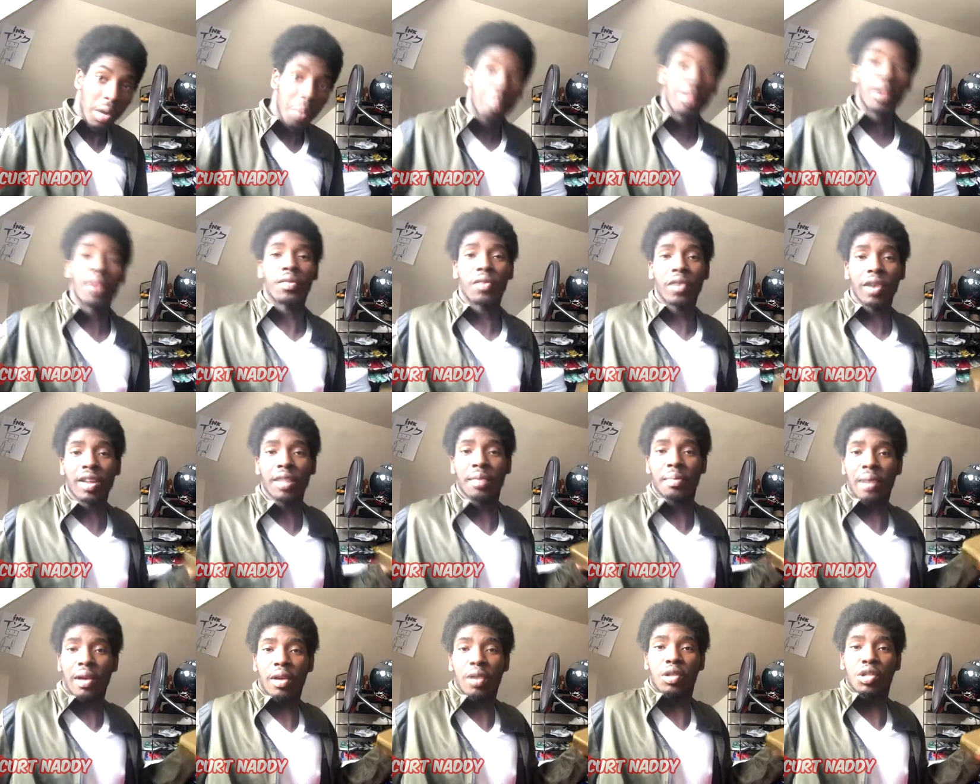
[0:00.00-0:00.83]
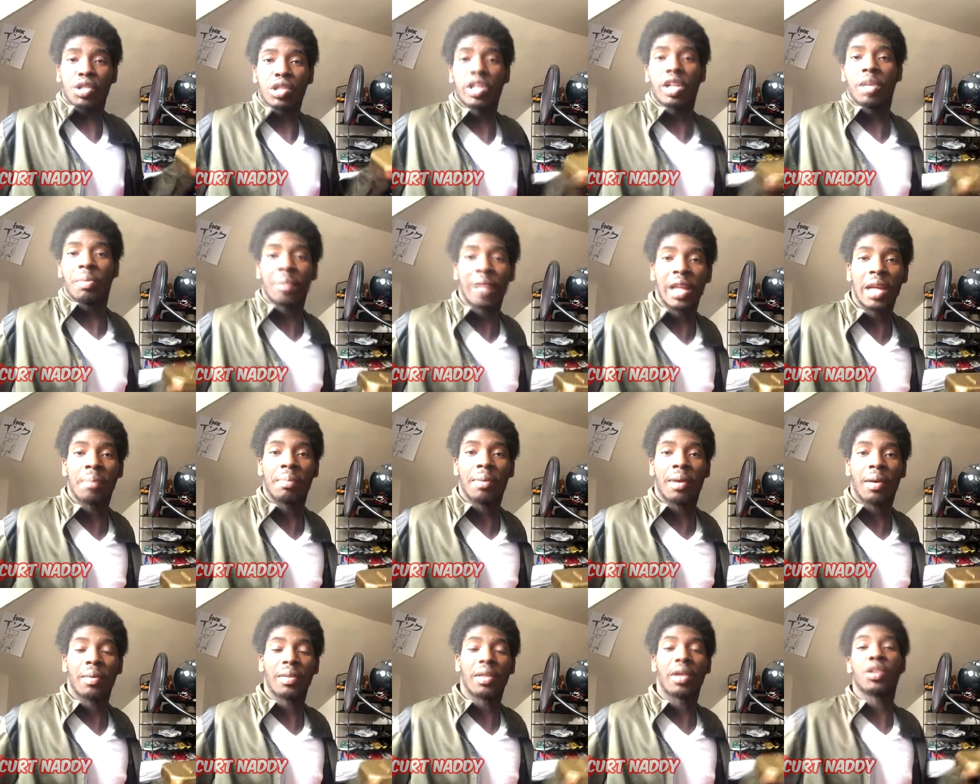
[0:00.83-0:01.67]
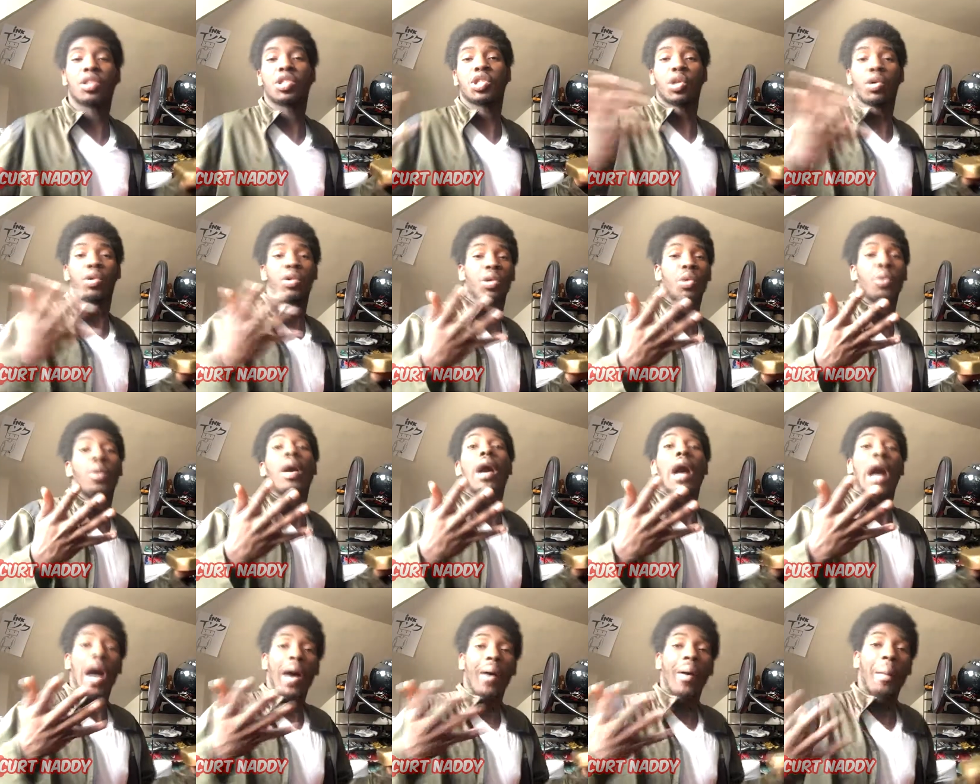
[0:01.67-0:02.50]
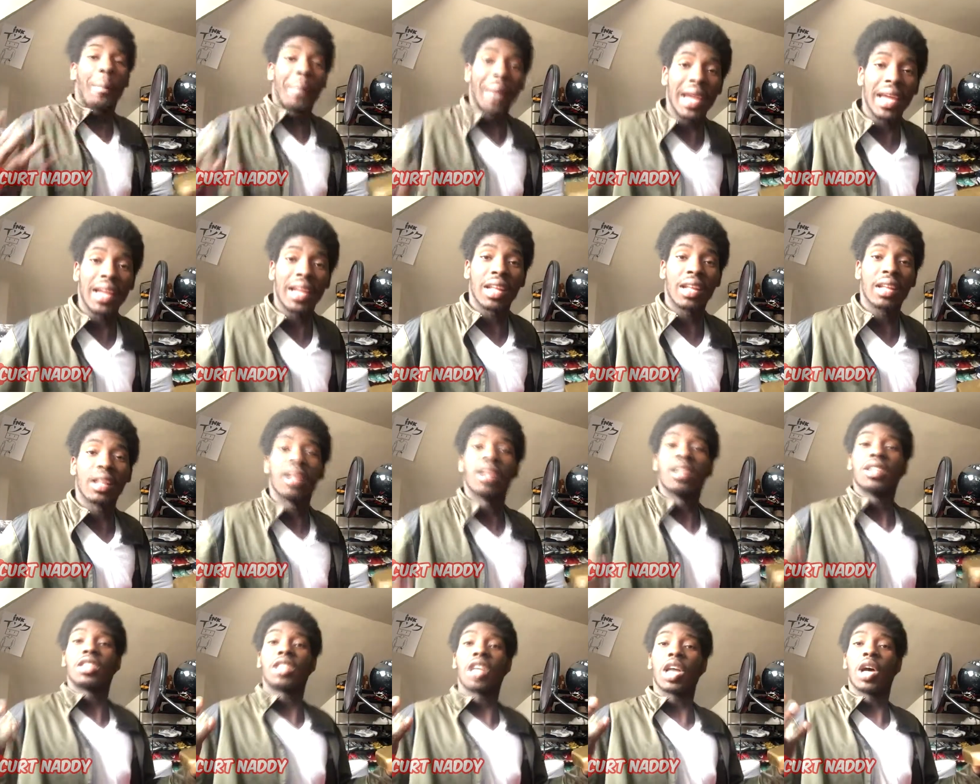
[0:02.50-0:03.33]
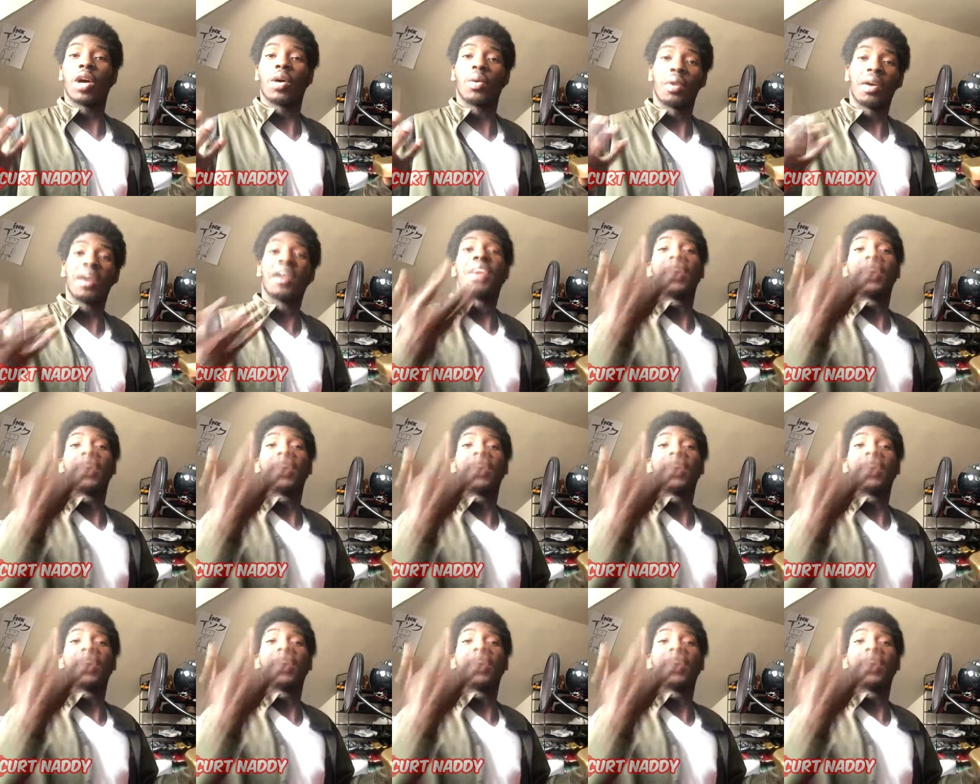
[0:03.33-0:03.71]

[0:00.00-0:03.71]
But of course I'm not going to show you the play button without showing you how I made it. So